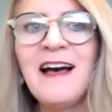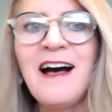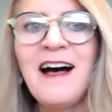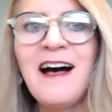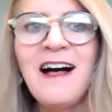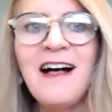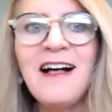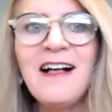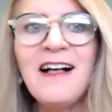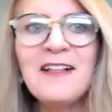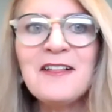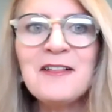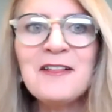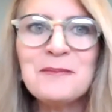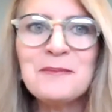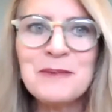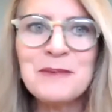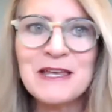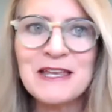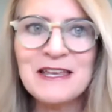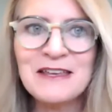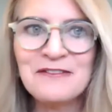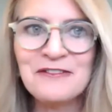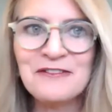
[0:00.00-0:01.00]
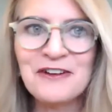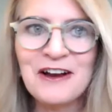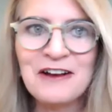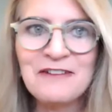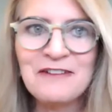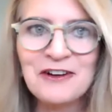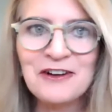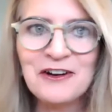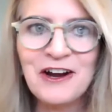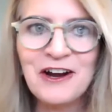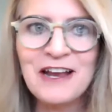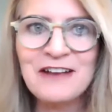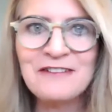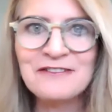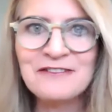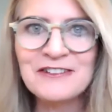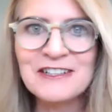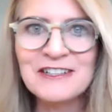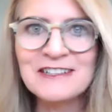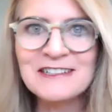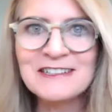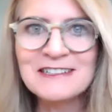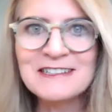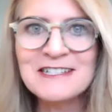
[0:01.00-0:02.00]
I'll be forever
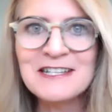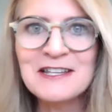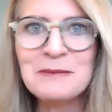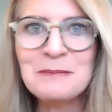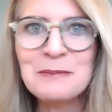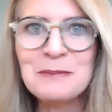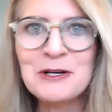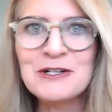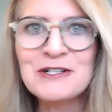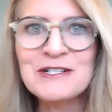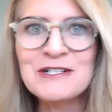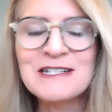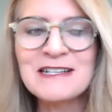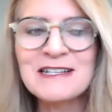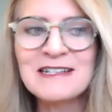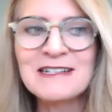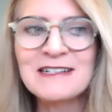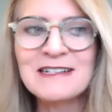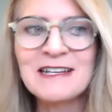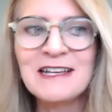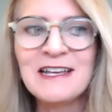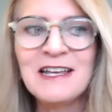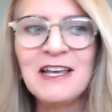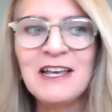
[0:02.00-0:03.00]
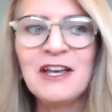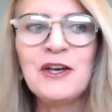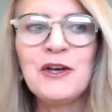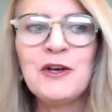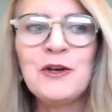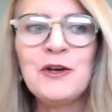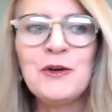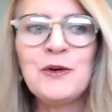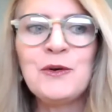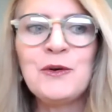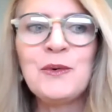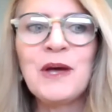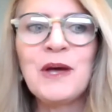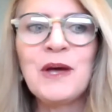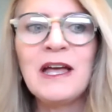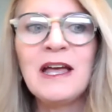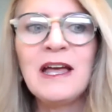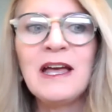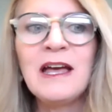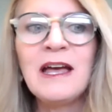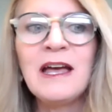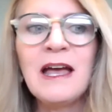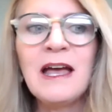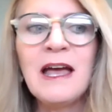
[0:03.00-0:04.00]
grateful to the person who
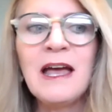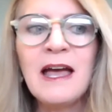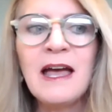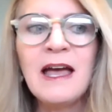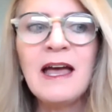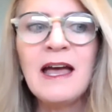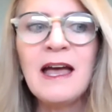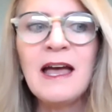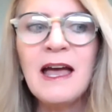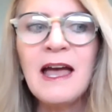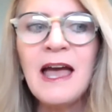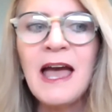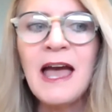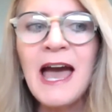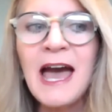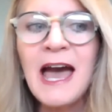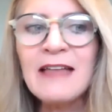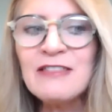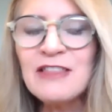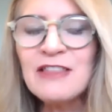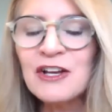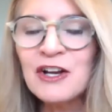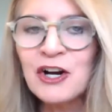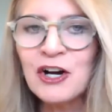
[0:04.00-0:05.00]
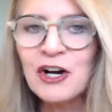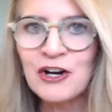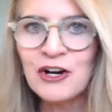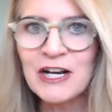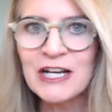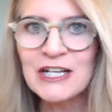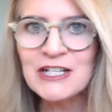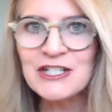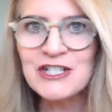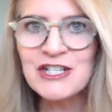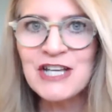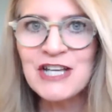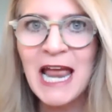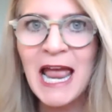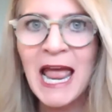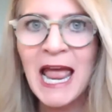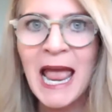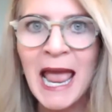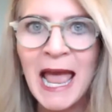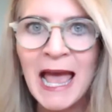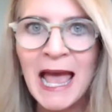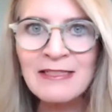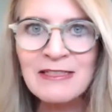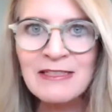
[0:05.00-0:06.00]
had the courage
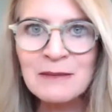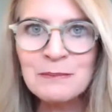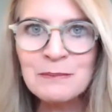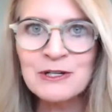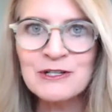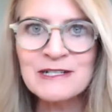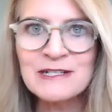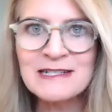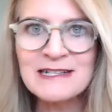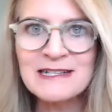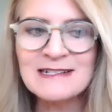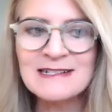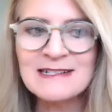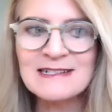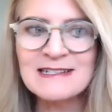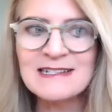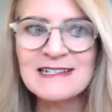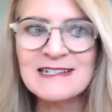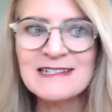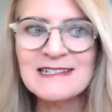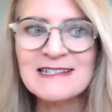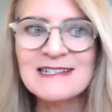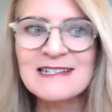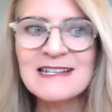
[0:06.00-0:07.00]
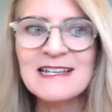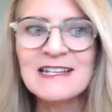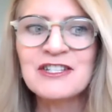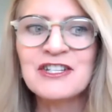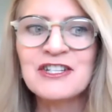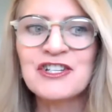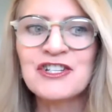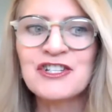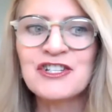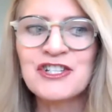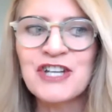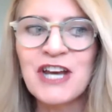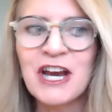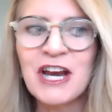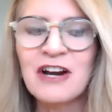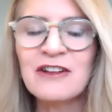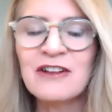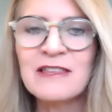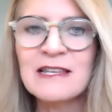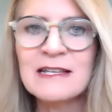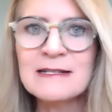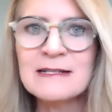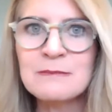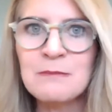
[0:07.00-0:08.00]
and the persistence to
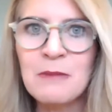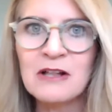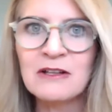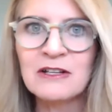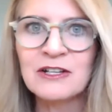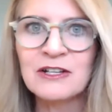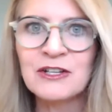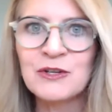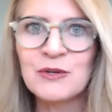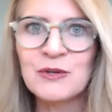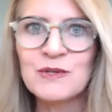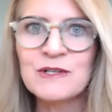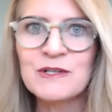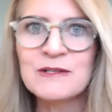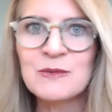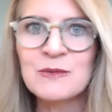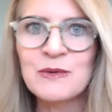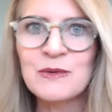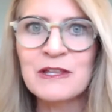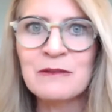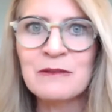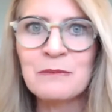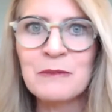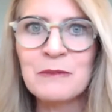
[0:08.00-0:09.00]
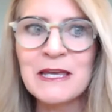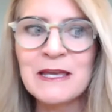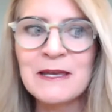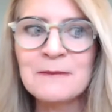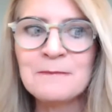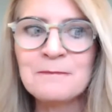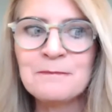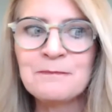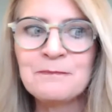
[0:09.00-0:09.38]
share these molecules with me.